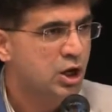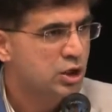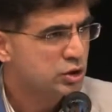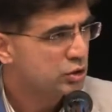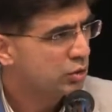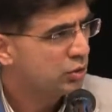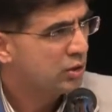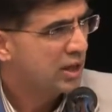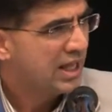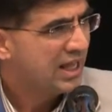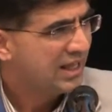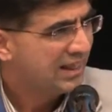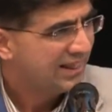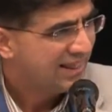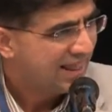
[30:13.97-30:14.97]
So
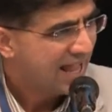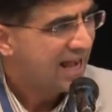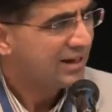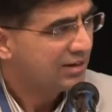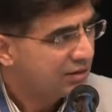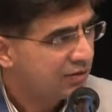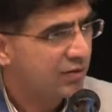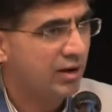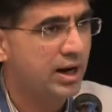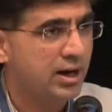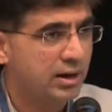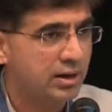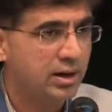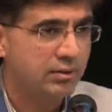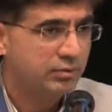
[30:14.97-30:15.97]
that
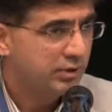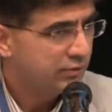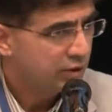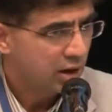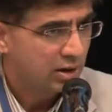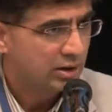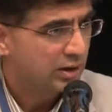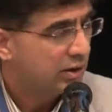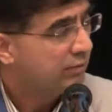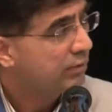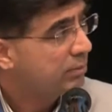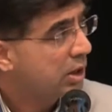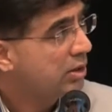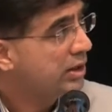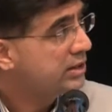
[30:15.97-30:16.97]
trend, and we've talked enough
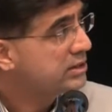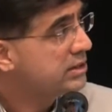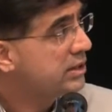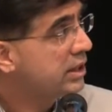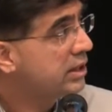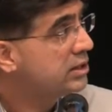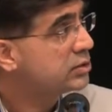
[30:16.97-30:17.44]
about SDN,